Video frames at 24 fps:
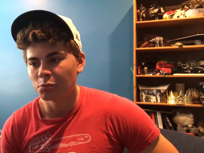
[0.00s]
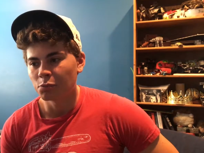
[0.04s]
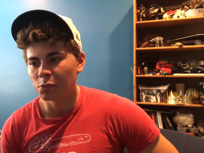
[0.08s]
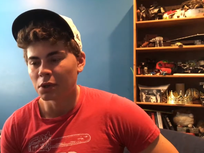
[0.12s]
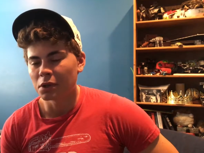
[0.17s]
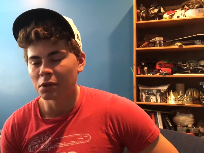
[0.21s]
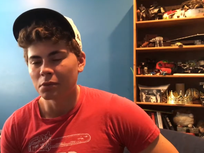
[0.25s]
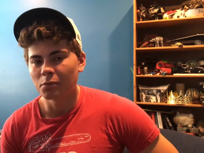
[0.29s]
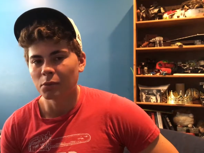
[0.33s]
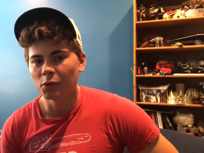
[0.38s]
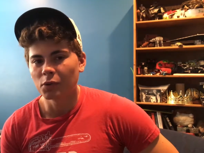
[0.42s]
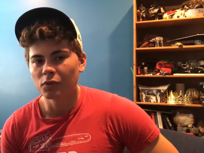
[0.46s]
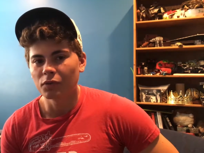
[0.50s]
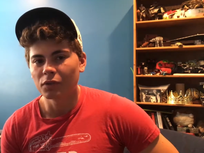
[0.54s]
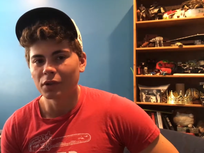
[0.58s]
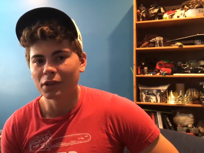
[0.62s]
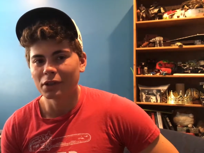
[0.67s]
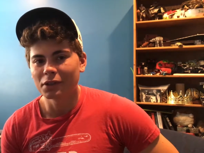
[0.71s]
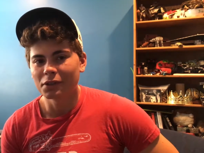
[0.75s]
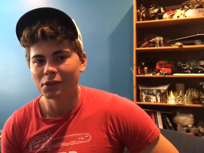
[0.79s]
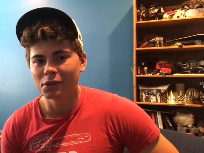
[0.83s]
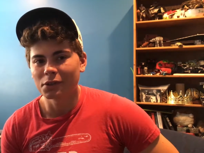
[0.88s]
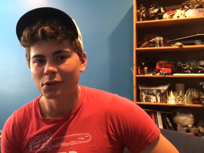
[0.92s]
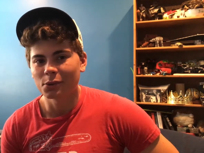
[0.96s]
B
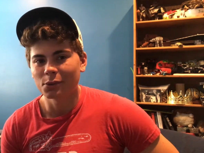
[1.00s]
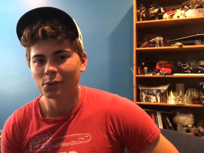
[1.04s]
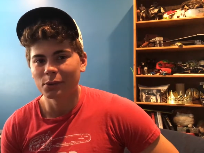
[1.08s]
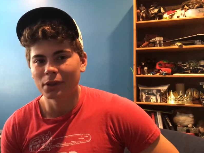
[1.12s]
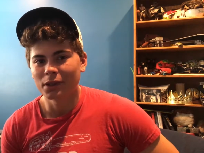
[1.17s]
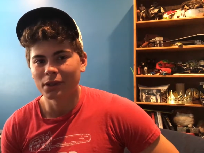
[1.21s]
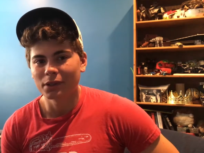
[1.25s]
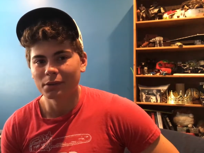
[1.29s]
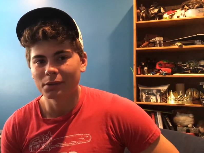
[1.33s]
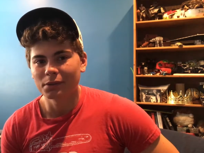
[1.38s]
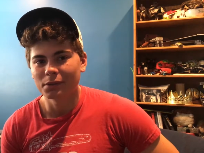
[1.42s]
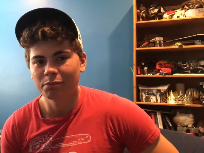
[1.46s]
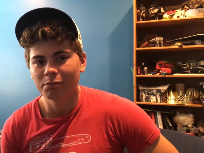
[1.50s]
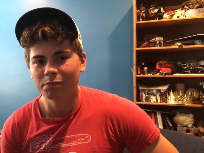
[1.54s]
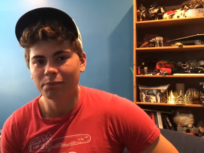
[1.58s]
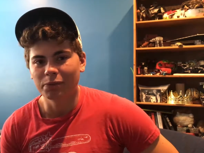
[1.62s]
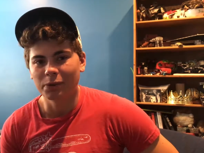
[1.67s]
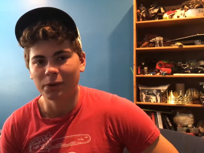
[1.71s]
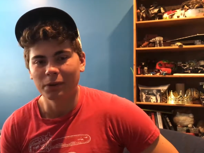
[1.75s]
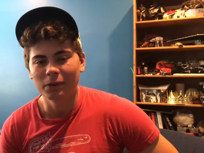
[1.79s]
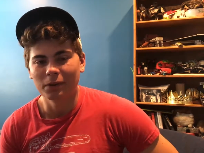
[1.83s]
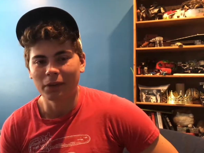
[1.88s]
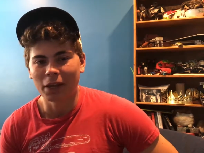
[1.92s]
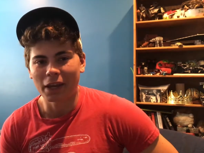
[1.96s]
movie to a
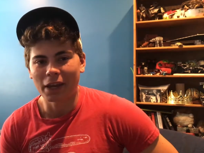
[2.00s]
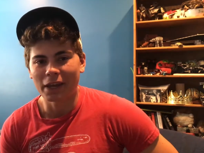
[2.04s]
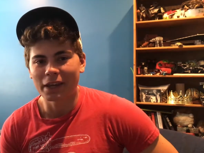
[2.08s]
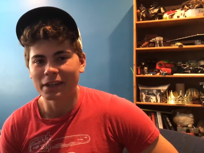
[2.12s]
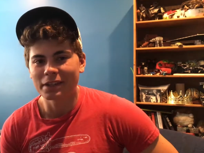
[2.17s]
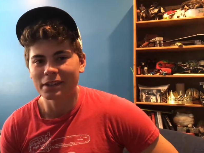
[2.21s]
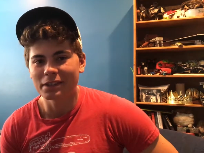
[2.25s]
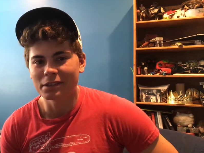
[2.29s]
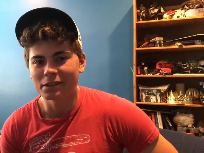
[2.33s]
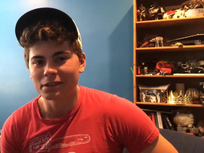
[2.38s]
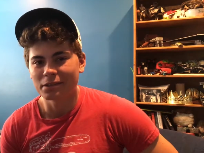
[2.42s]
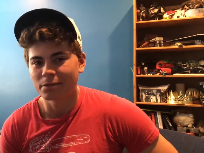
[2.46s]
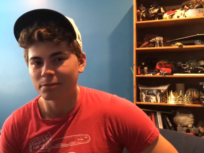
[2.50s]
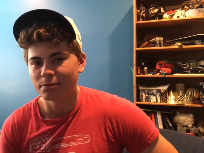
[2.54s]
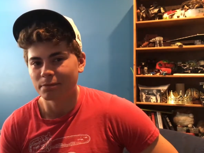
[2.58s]
80s